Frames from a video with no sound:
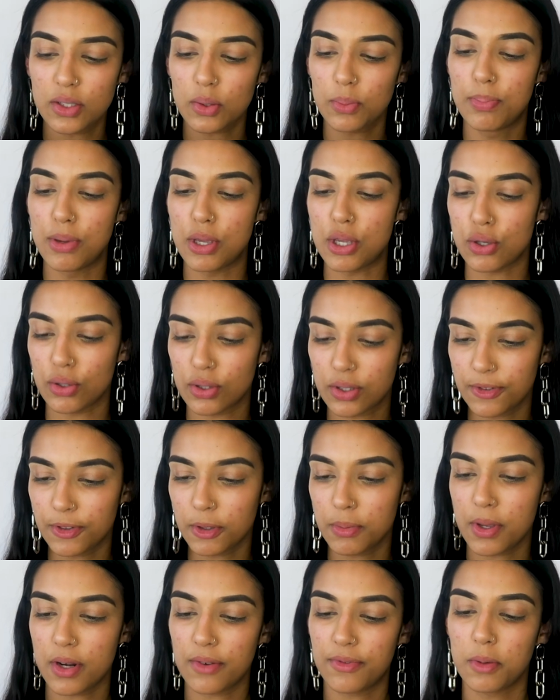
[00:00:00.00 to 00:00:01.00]
these
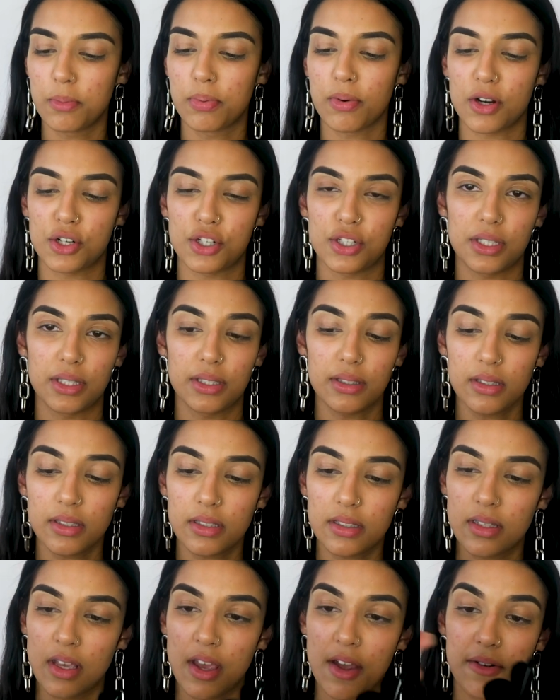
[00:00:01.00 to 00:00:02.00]
beautiful, beautiful
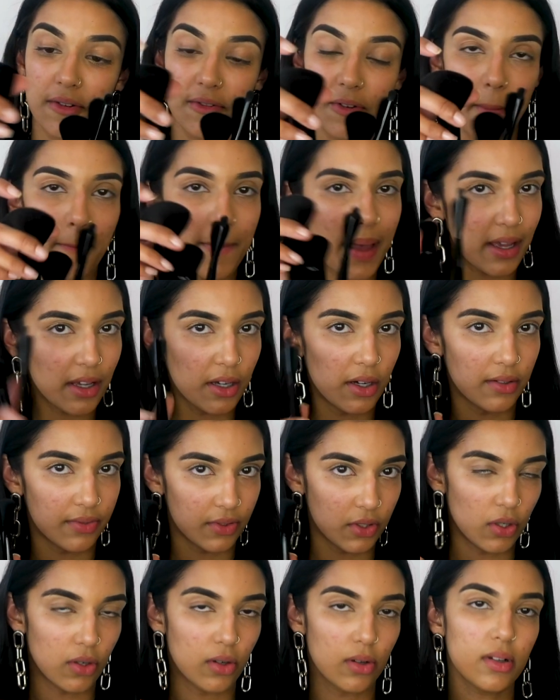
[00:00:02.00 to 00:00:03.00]
brushes from Mecca,
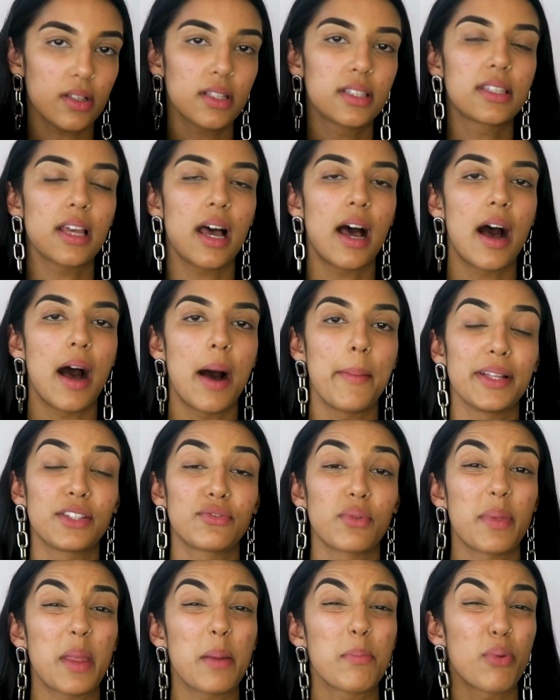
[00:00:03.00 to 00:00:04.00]
of course.
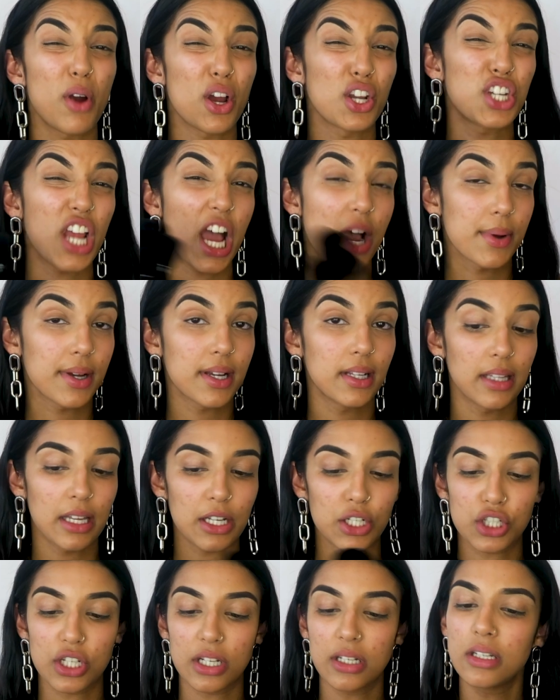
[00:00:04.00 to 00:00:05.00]
It's from the Brush Hour
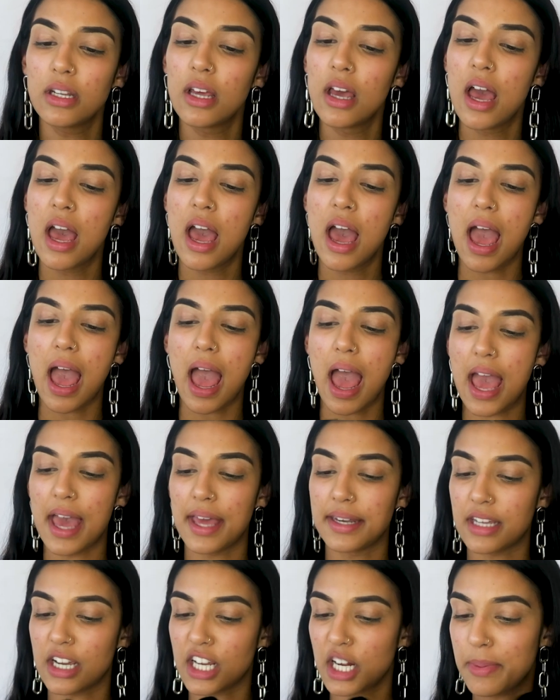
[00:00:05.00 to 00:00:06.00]
collection.
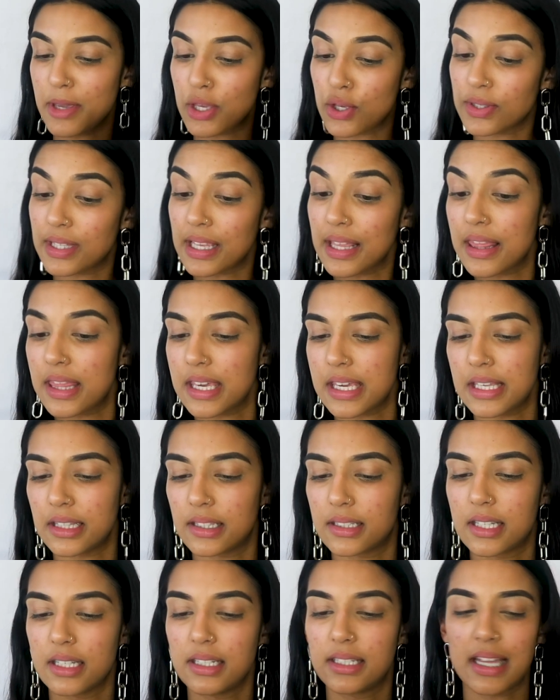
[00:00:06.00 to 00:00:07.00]
And I'm gonna be using
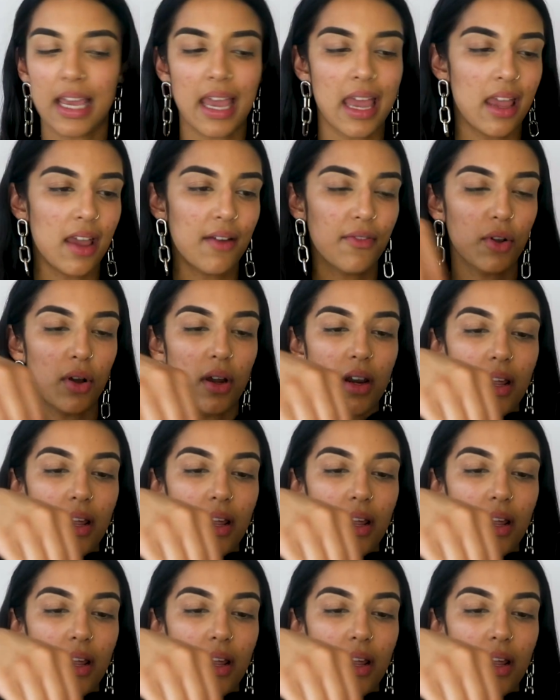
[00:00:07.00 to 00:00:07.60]
these today. I've